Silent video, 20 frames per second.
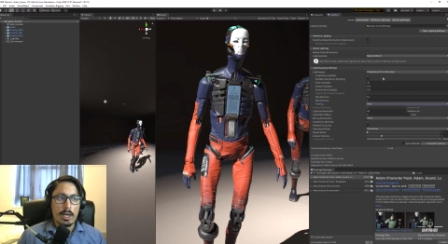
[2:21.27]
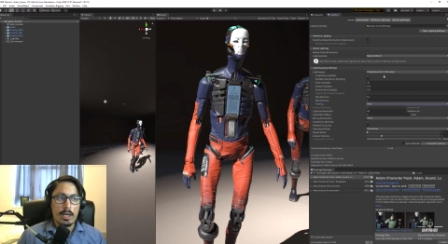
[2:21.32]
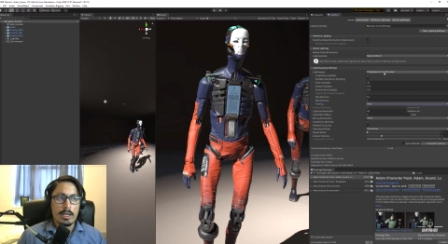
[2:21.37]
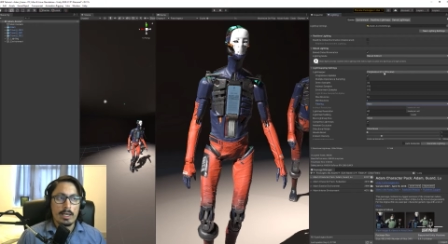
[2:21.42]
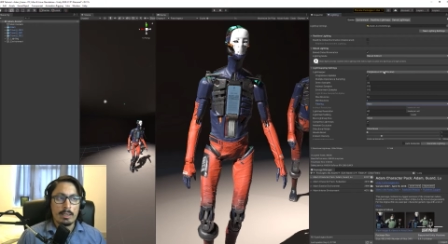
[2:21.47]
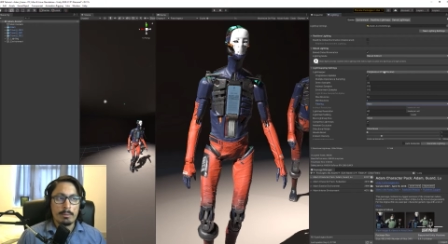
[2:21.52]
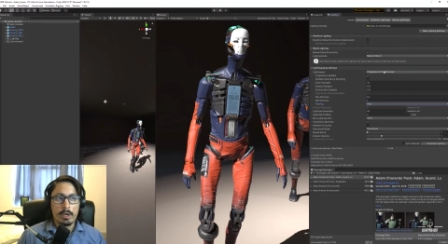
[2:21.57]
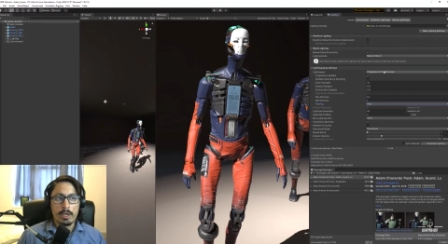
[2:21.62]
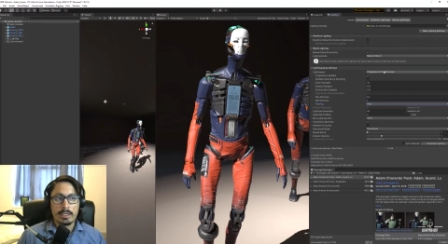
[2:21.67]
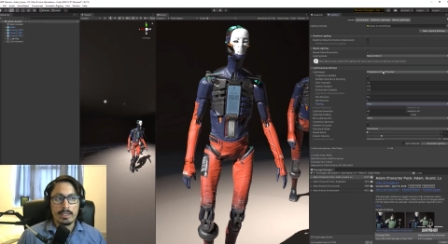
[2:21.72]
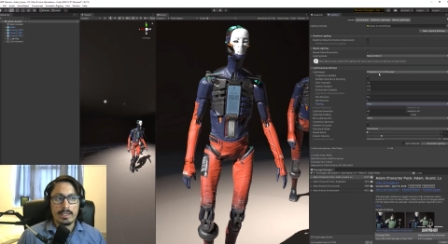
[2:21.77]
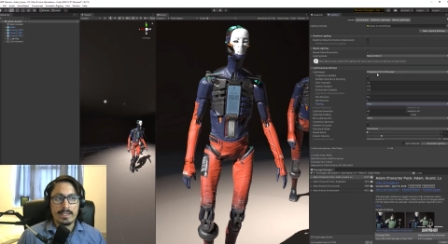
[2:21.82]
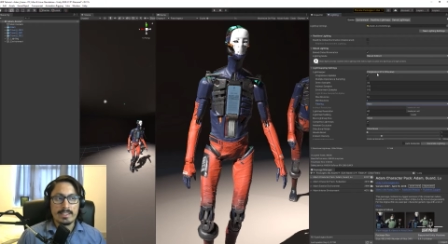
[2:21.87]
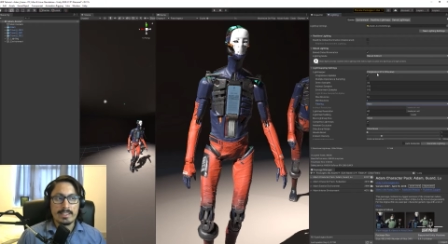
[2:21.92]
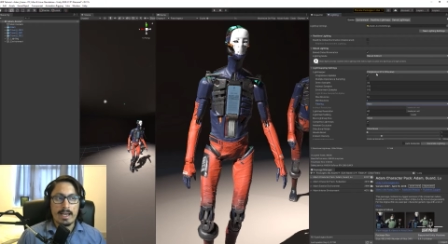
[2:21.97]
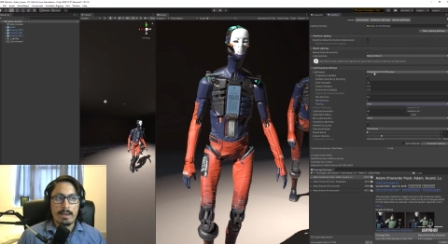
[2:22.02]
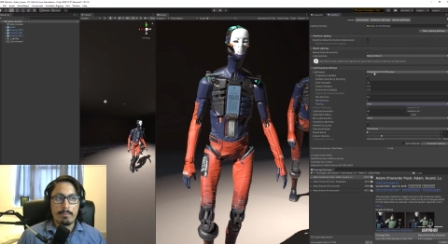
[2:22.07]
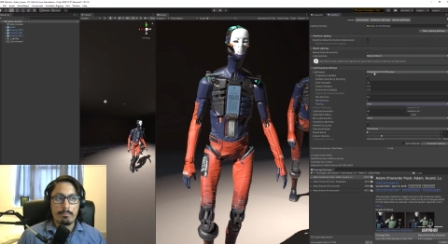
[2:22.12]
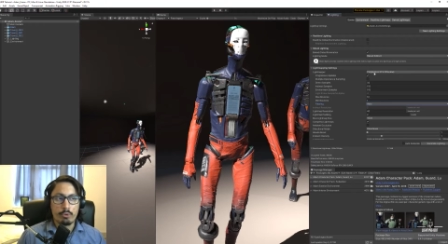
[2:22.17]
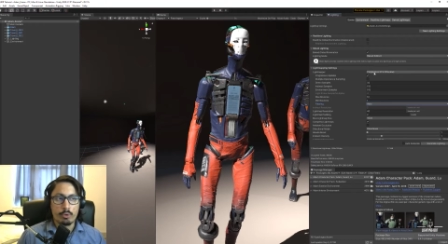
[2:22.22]
Uh, in my case,
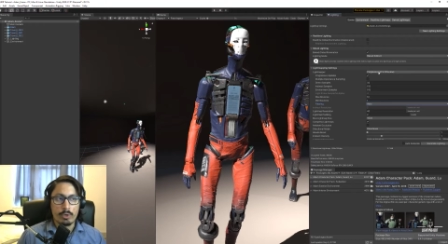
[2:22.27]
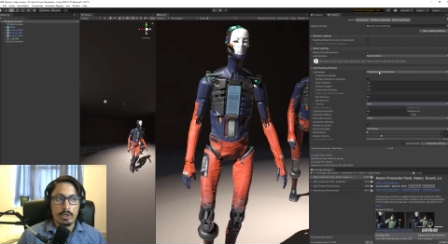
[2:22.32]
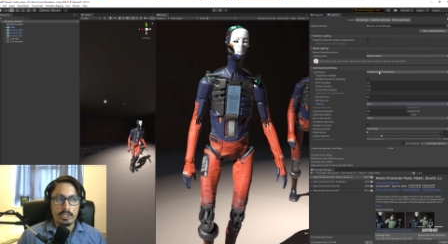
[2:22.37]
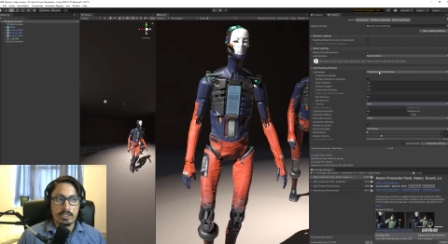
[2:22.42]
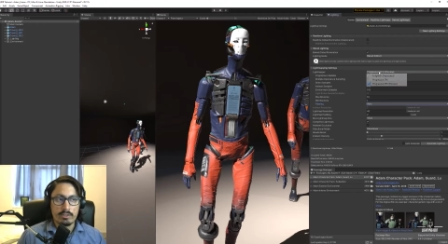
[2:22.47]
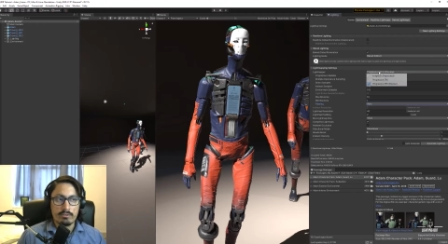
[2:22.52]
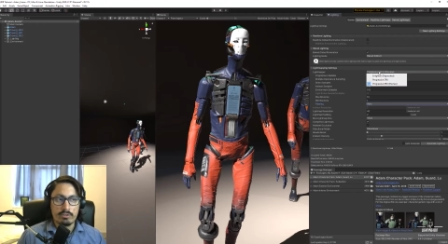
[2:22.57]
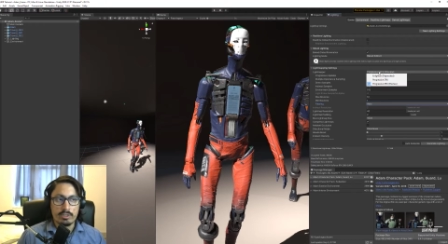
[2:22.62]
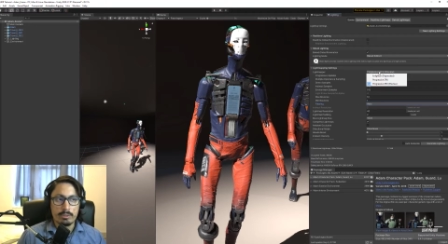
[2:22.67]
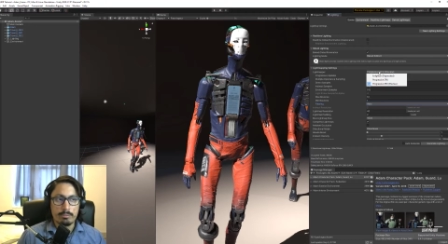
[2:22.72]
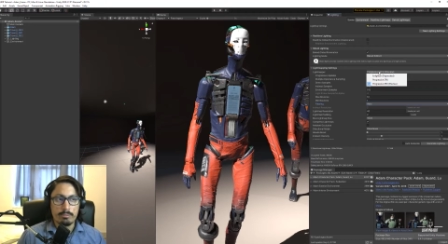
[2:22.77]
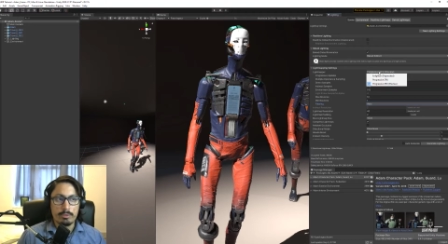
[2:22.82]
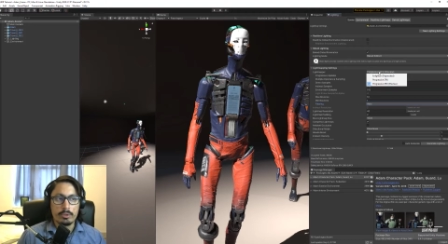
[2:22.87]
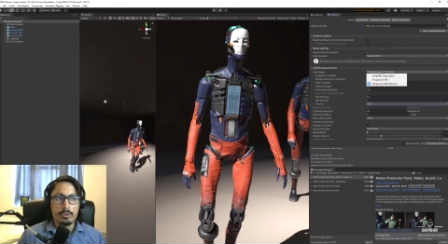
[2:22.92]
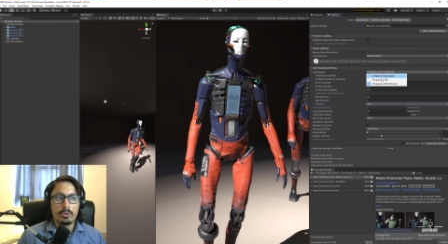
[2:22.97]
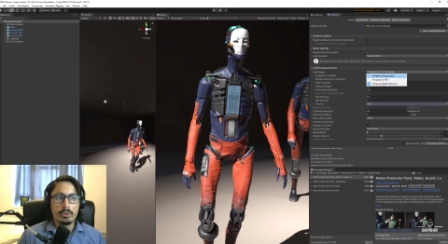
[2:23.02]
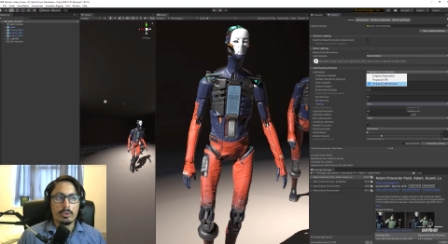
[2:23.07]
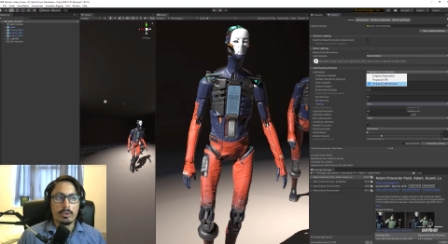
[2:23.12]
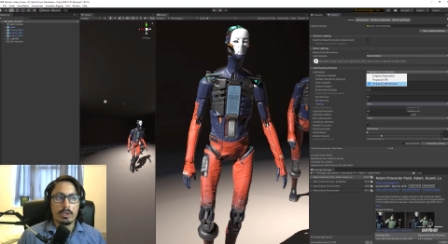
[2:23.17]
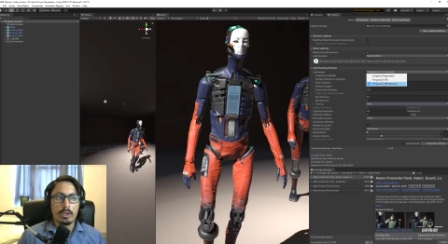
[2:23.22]
I have progressive G P
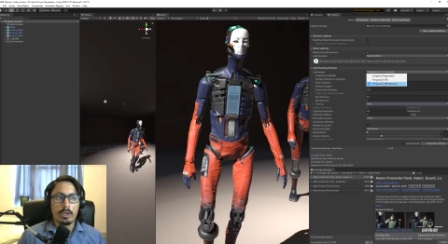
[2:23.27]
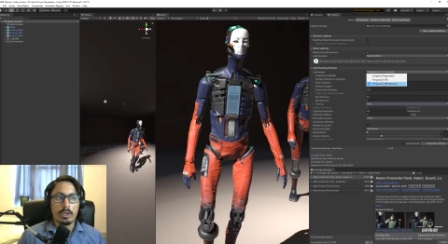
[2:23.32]
U.